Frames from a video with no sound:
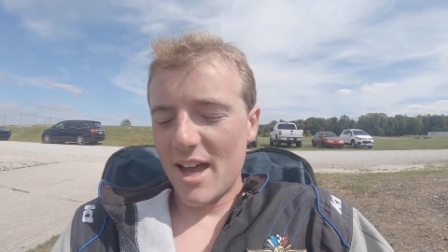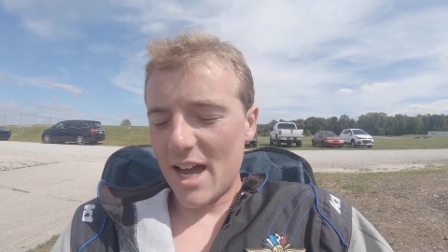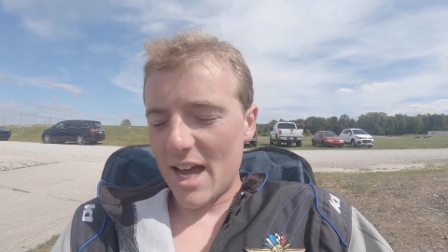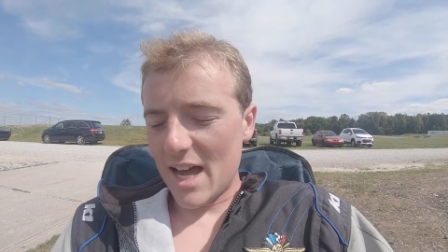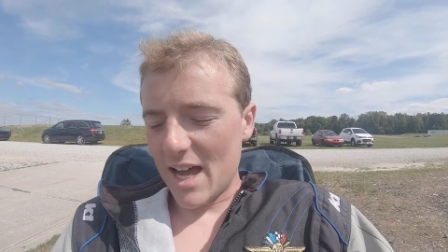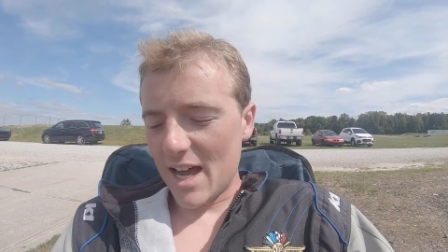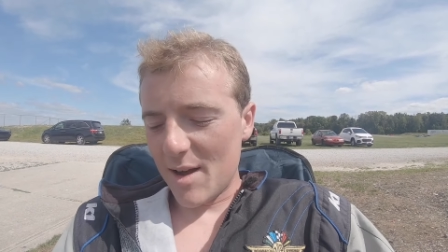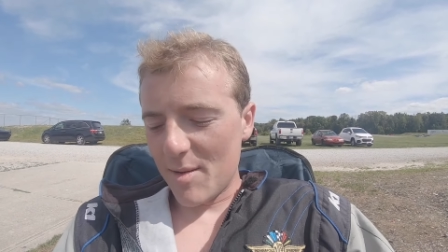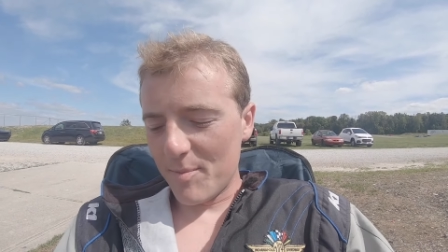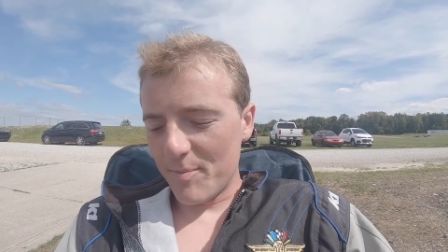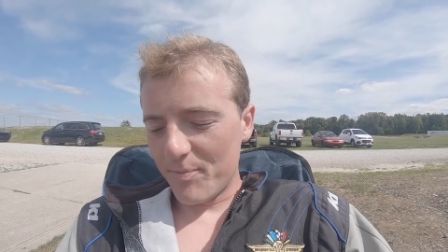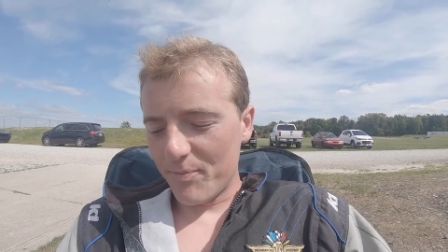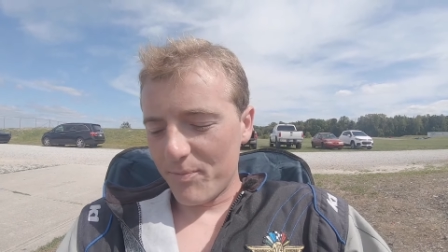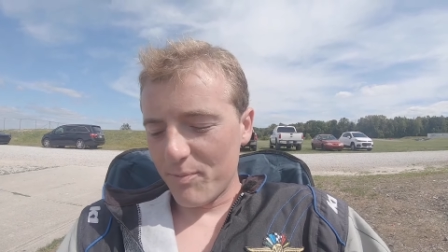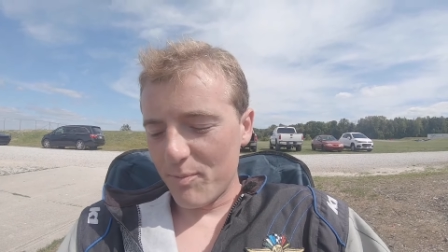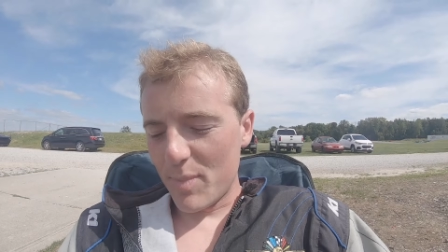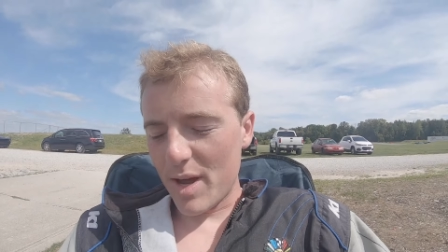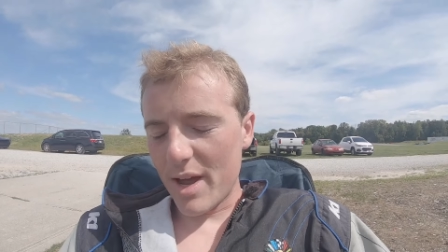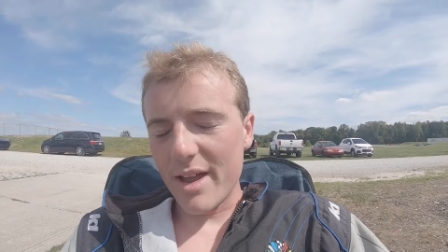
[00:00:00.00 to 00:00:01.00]
Um,
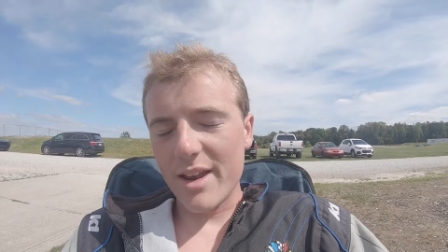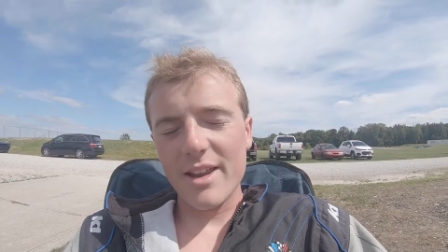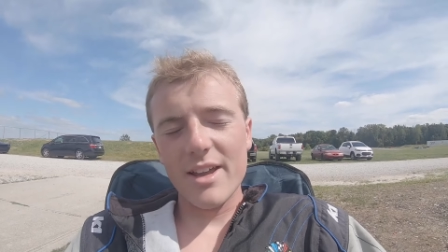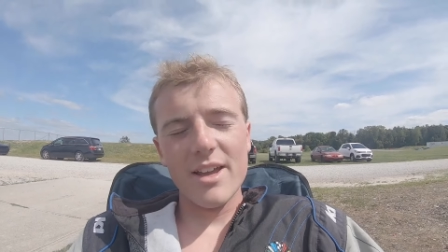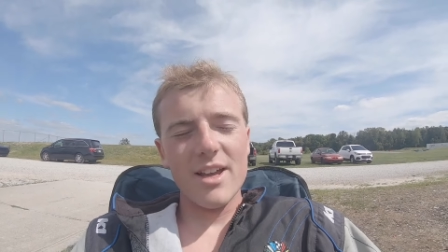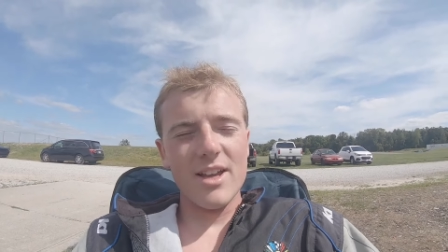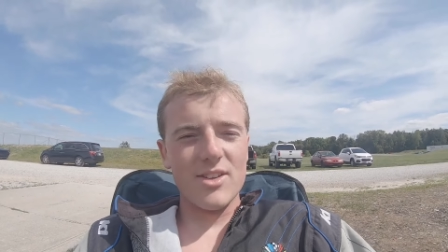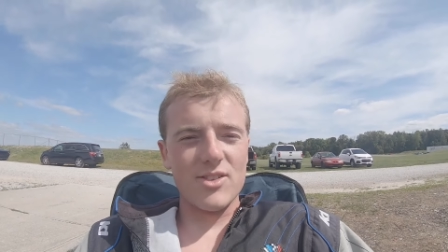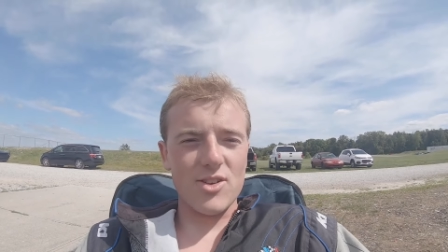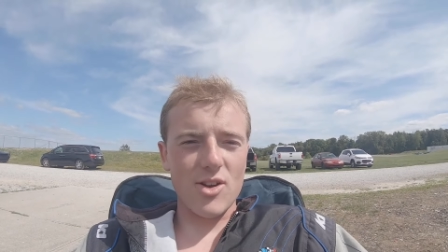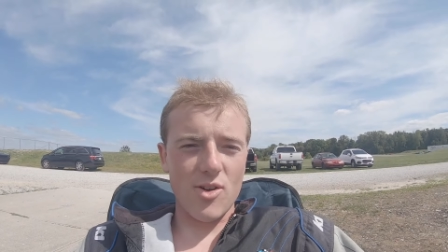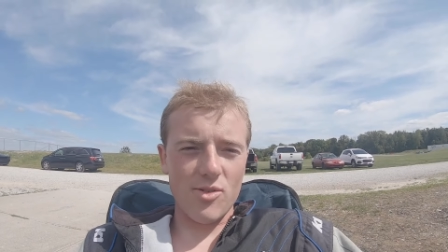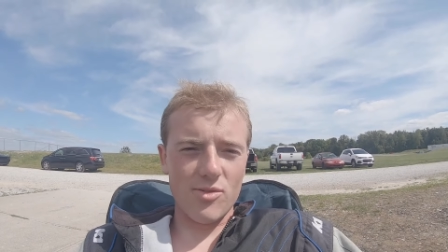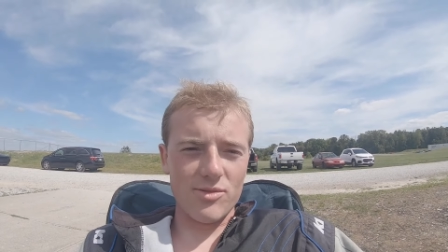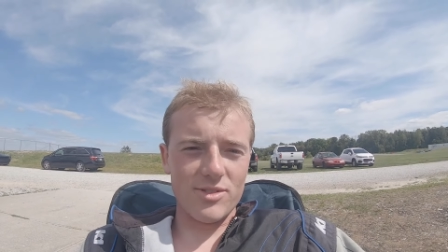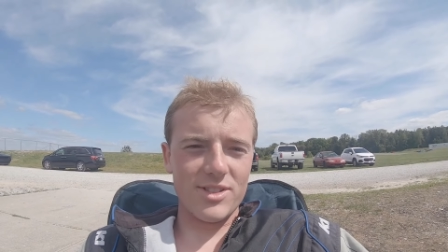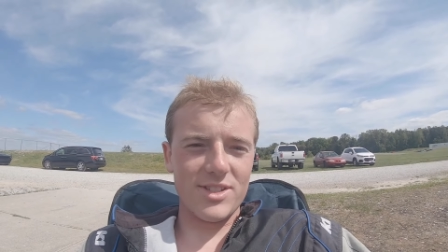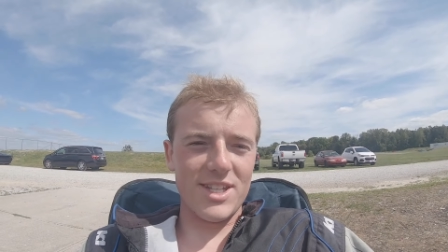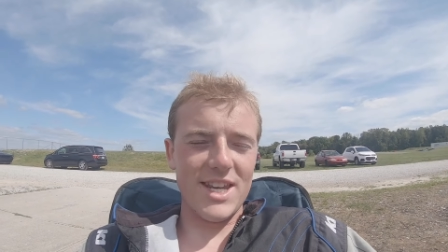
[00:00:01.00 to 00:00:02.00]
but
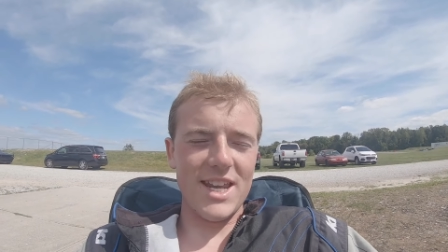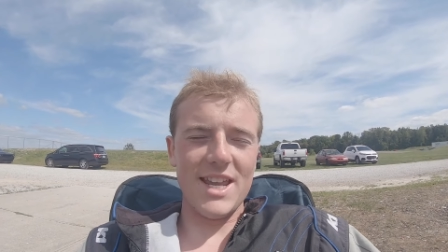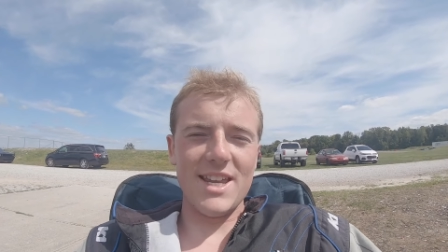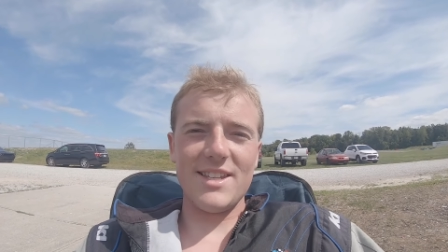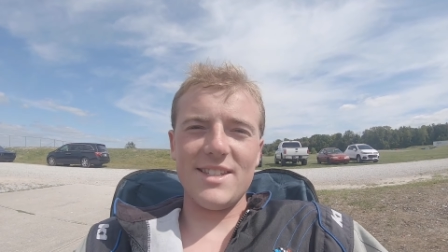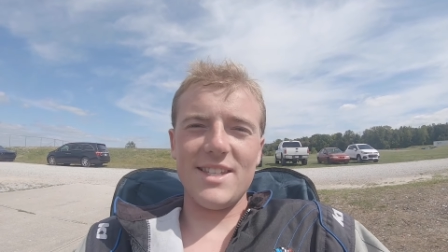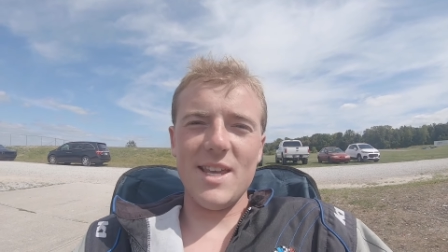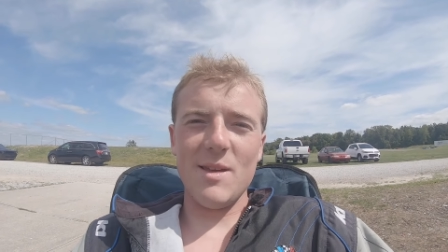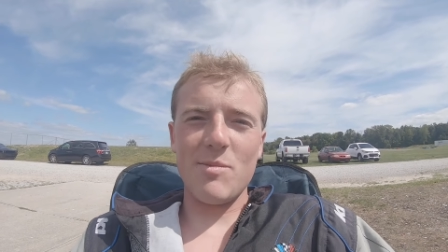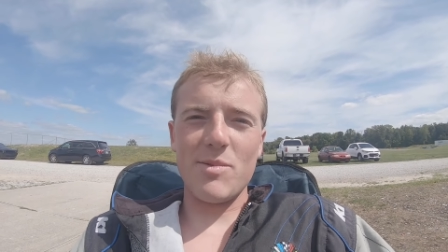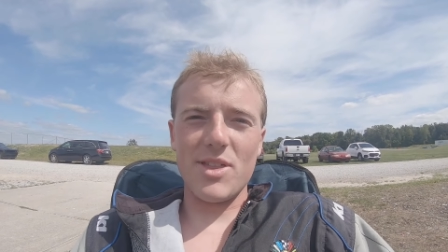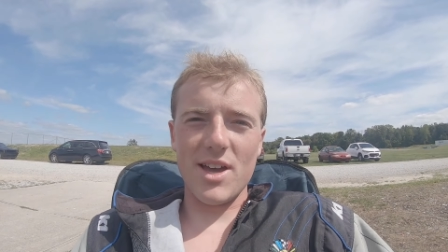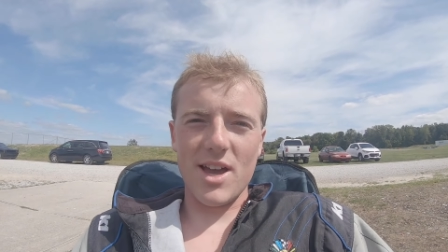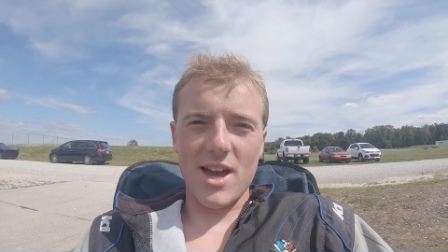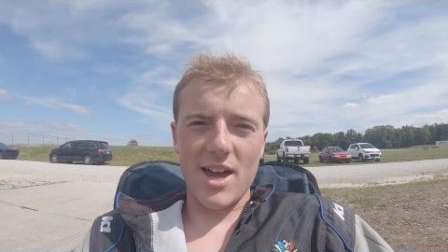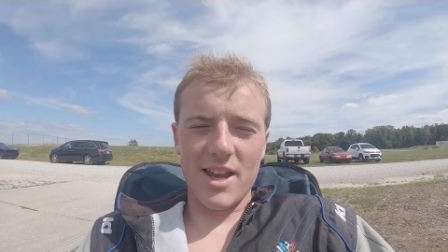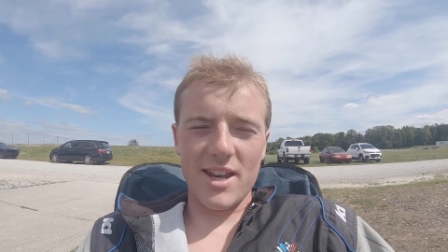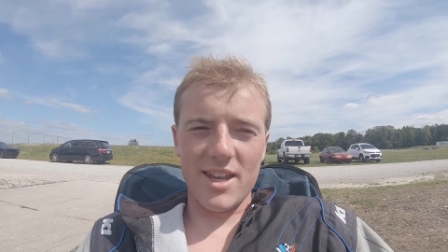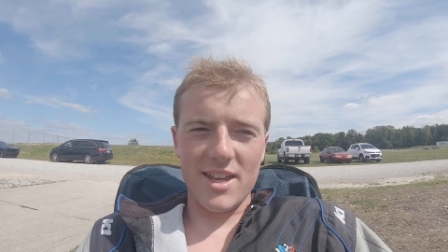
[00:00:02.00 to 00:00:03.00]
so today's deep
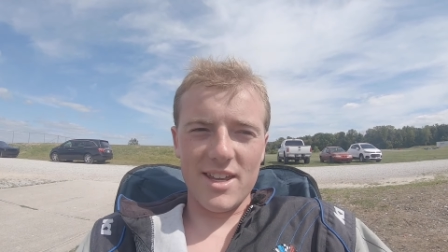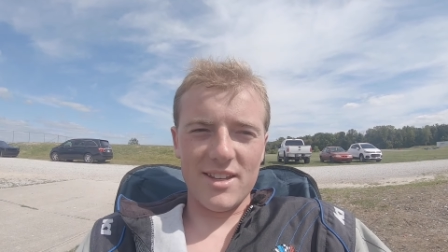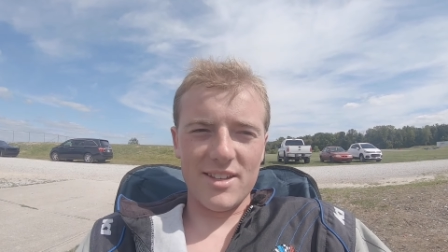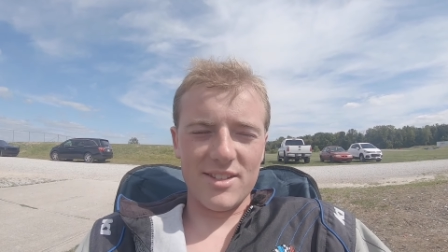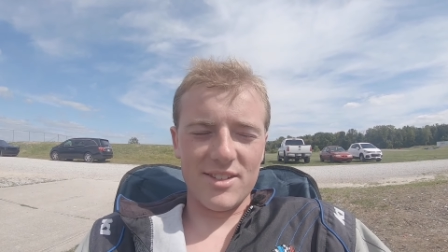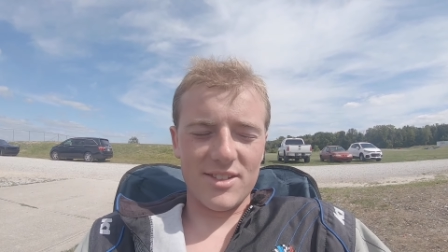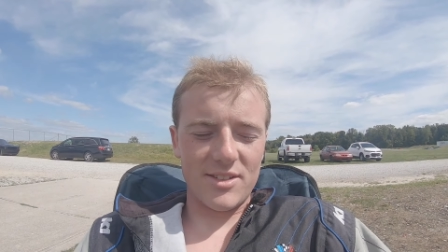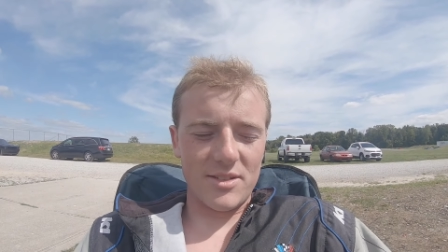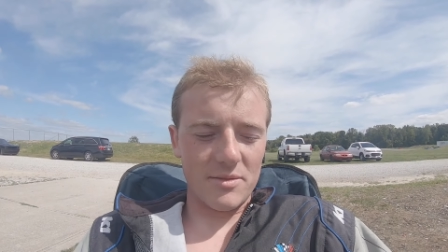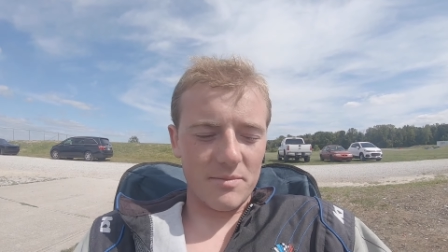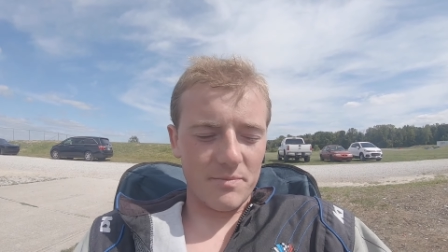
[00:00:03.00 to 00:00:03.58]
thought is